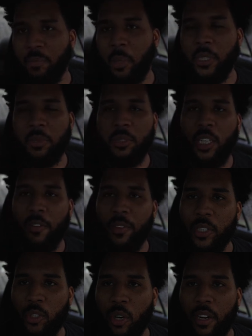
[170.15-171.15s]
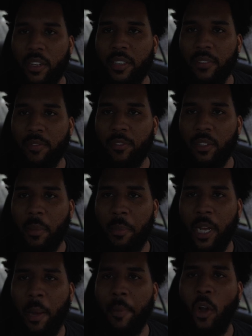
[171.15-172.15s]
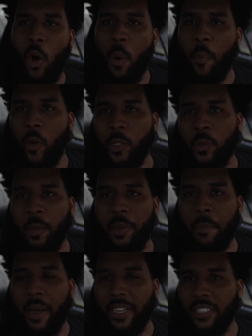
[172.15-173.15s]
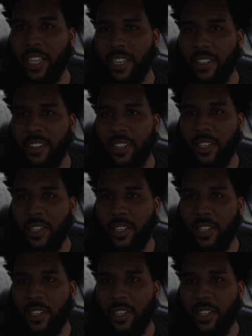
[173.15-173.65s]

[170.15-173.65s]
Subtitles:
put some stuff in the trunk, pick up your homeboys, put them in the back seat,